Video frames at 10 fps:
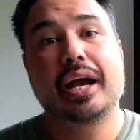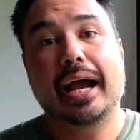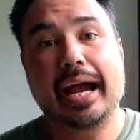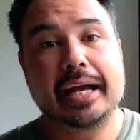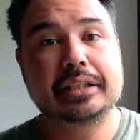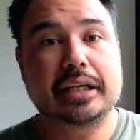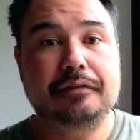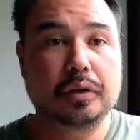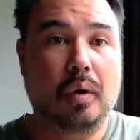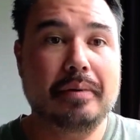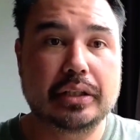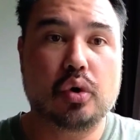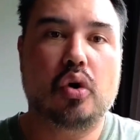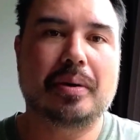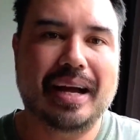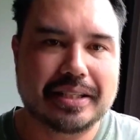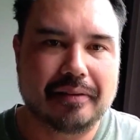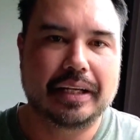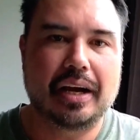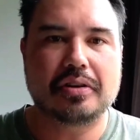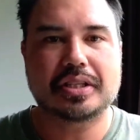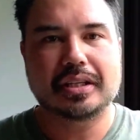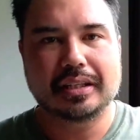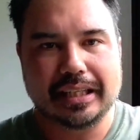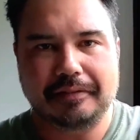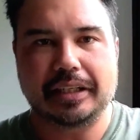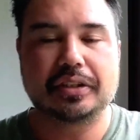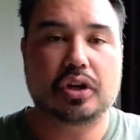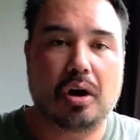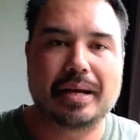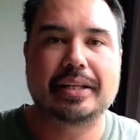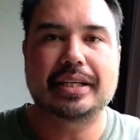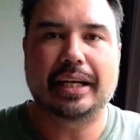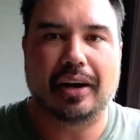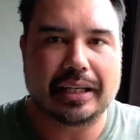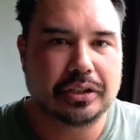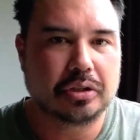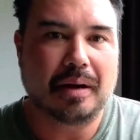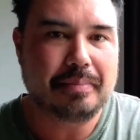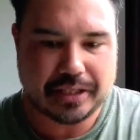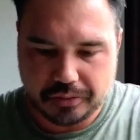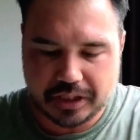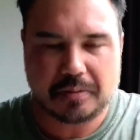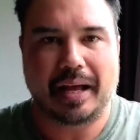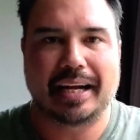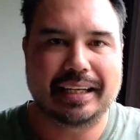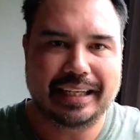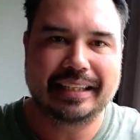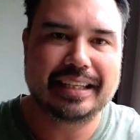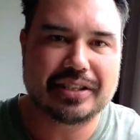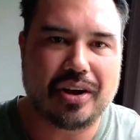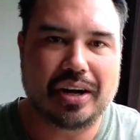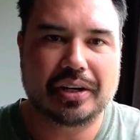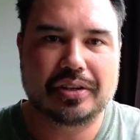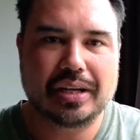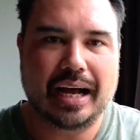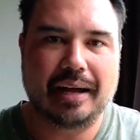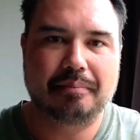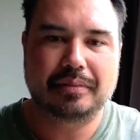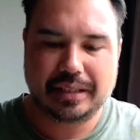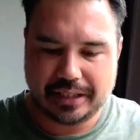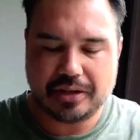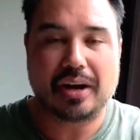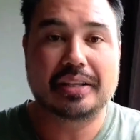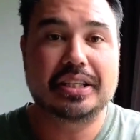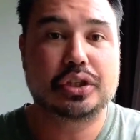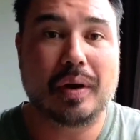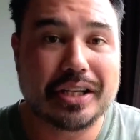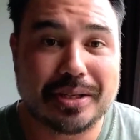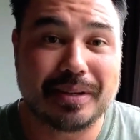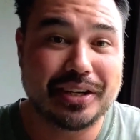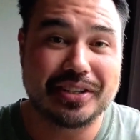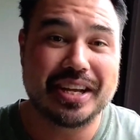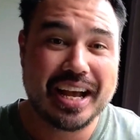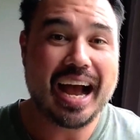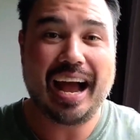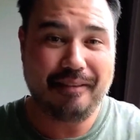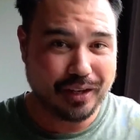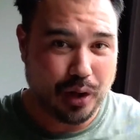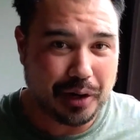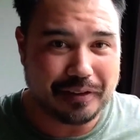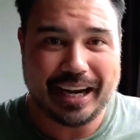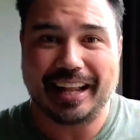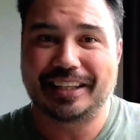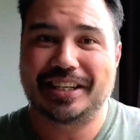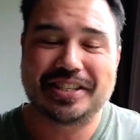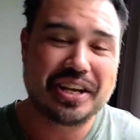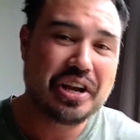And if you want me to talk about something else, leave it in the comments and I can do my best to explain it in this kind of situation, because I have a lot of analogies.